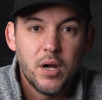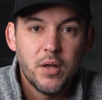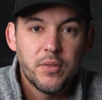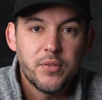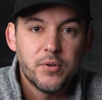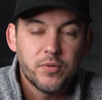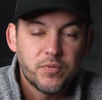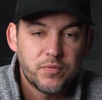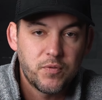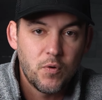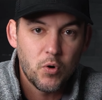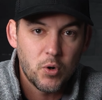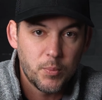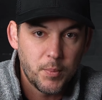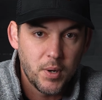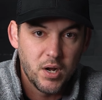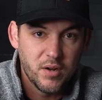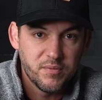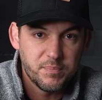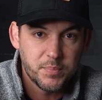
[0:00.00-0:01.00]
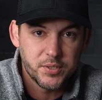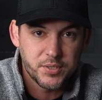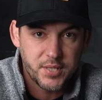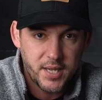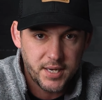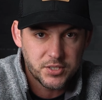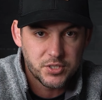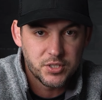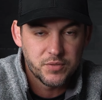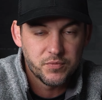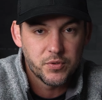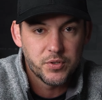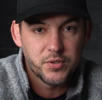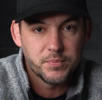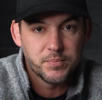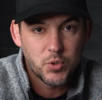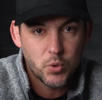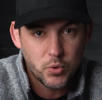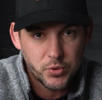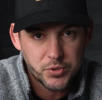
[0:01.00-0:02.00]
other form of protection for the
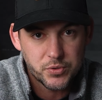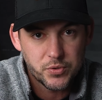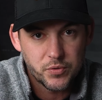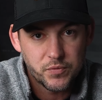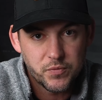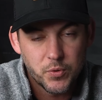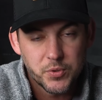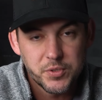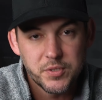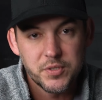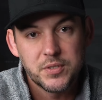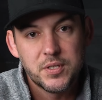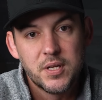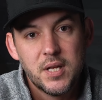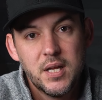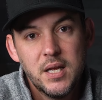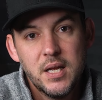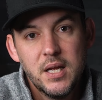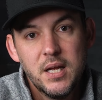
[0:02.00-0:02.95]
torsional forces.